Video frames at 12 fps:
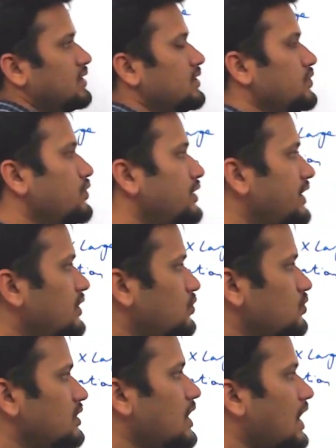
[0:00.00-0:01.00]
you need
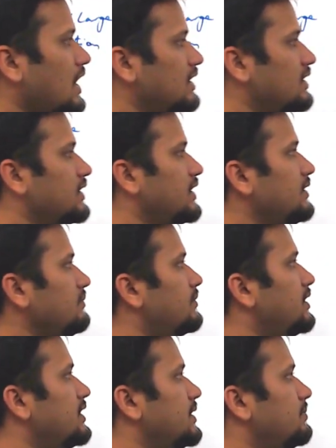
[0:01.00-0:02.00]
to guard again
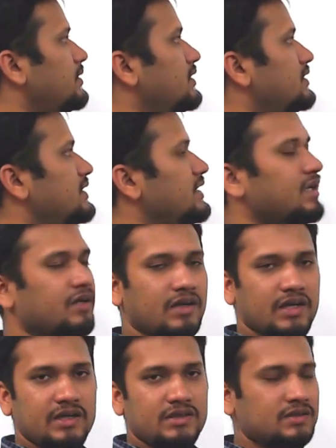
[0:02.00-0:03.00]
multiple read and
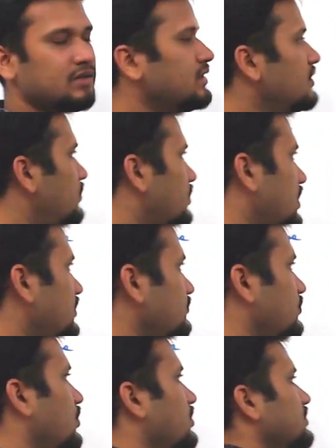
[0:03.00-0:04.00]
writes. Okay,
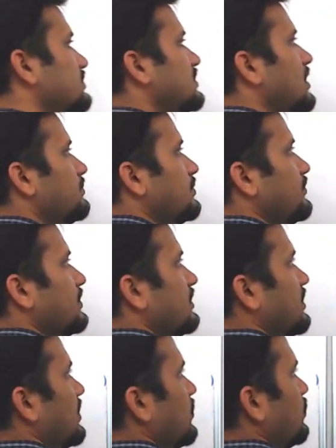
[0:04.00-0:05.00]
for example, when
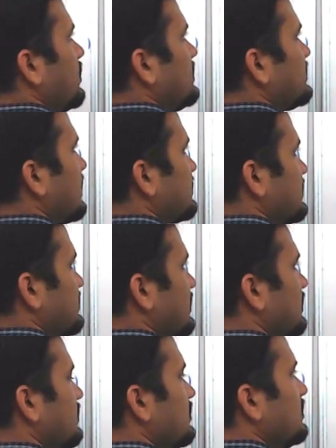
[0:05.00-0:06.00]
thread 1 is
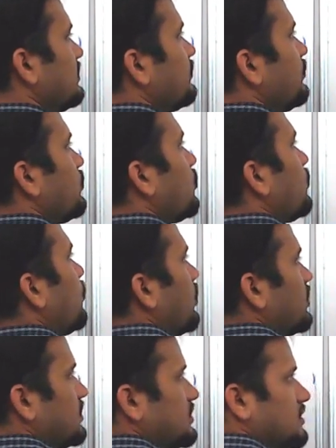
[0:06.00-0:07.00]
accessing, we don't
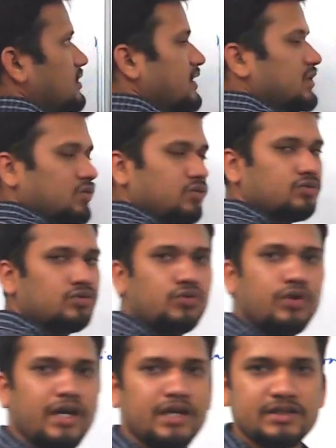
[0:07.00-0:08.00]
want thread 2 to do
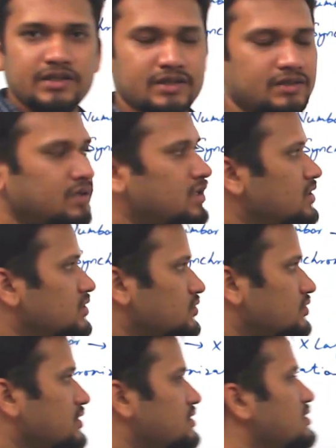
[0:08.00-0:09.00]
anything, so
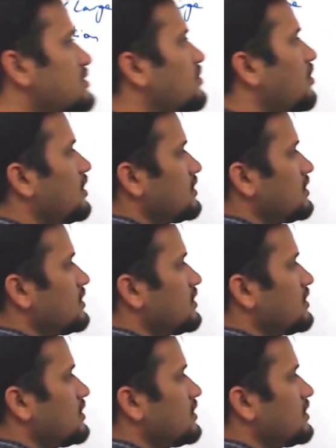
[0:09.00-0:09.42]
this is called